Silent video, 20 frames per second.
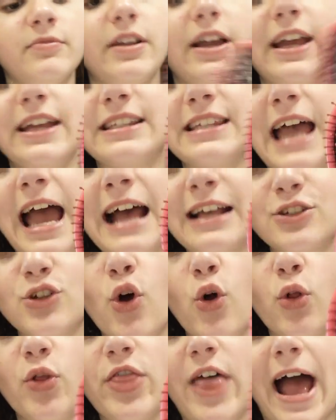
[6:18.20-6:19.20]
It has
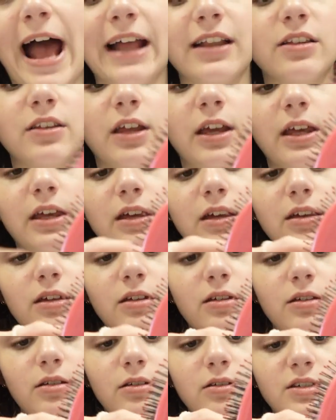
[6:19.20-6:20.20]
all that like
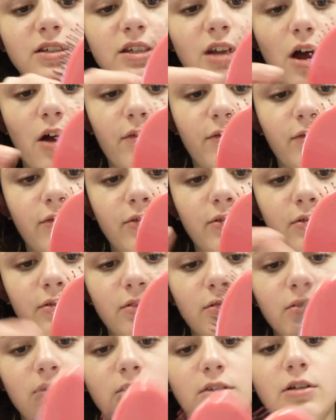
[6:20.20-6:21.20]
stuff,
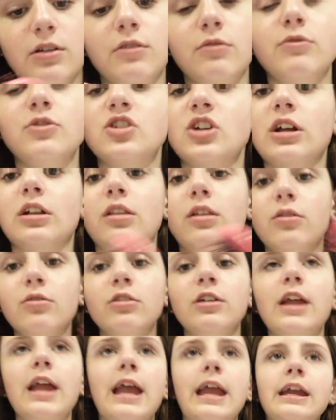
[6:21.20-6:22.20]
which I
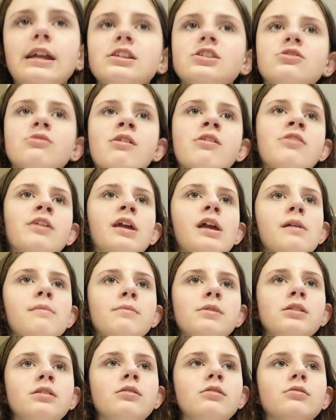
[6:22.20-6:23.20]
literally hate. So I think I'm
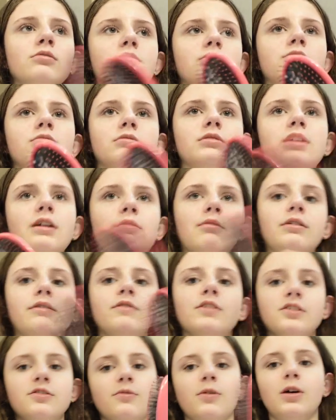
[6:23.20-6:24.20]
gonna get rid of
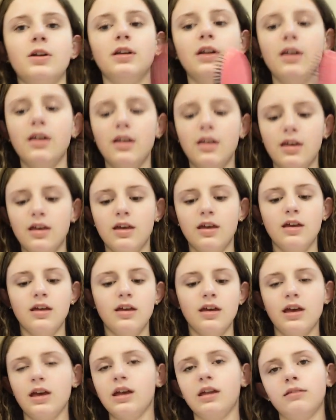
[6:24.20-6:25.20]
this one
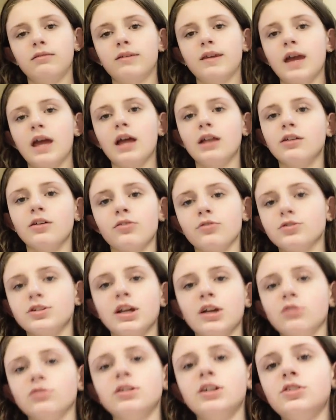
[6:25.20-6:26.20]
and get another
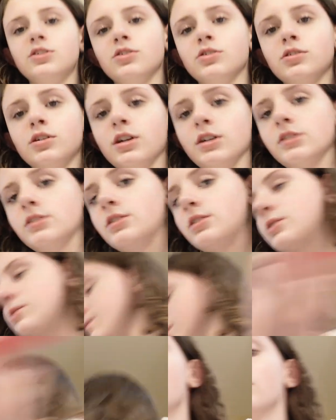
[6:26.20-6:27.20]
tinkle teaser
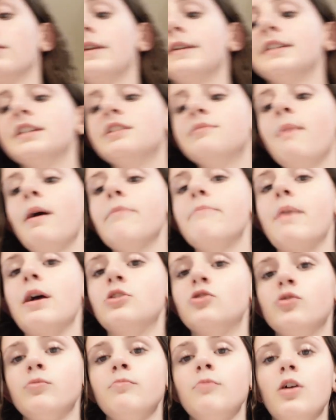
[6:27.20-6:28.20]
because this is my
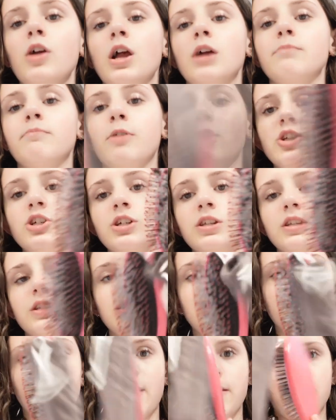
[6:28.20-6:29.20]
bedroom brush and this
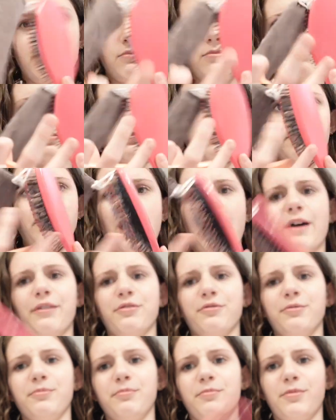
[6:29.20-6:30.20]
is my
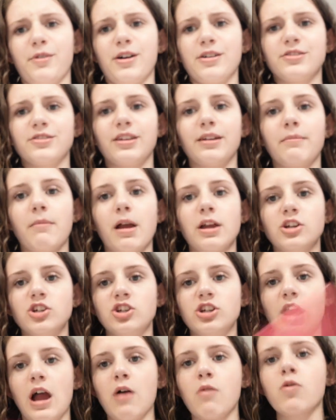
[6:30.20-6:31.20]
bathroom brush, like my
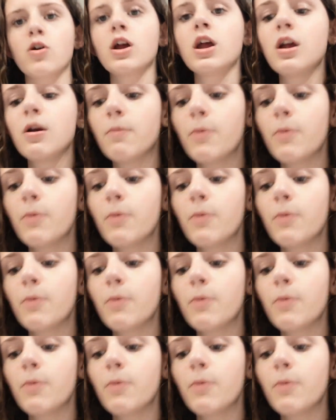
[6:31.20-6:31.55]
shower hair